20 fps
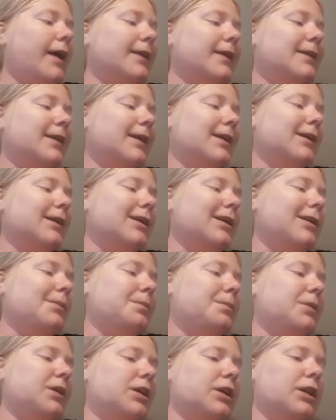I take
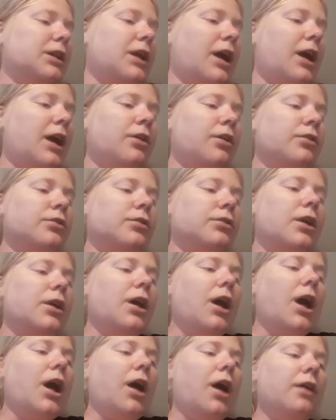a pin out
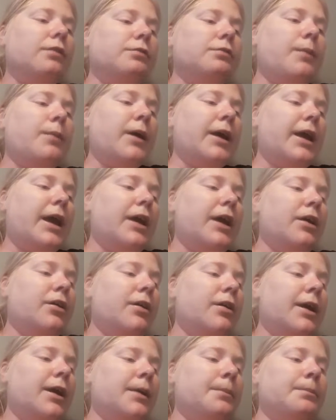of my
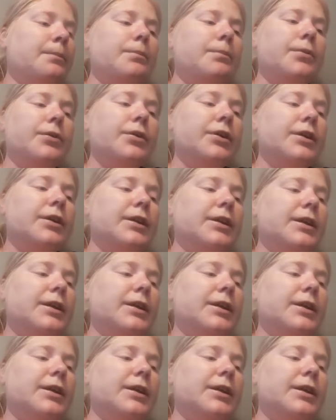hair and put